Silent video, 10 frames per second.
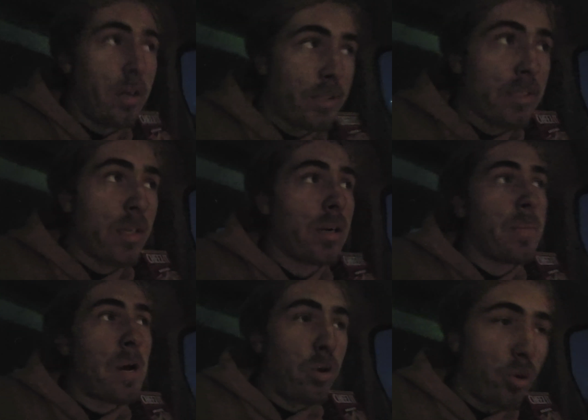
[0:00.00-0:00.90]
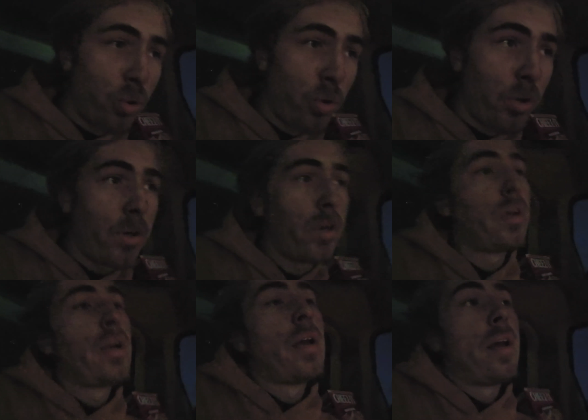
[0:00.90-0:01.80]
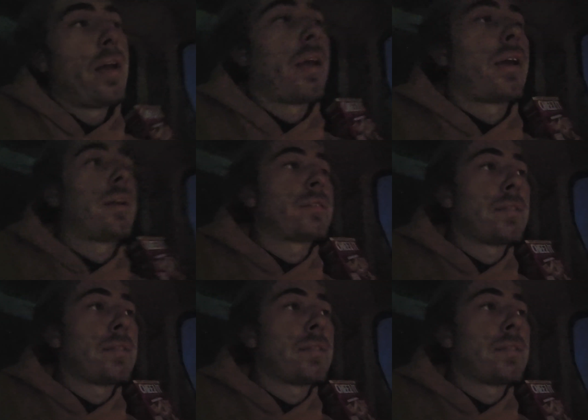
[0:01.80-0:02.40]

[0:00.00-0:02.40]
and it's gonna come out cooler, and it's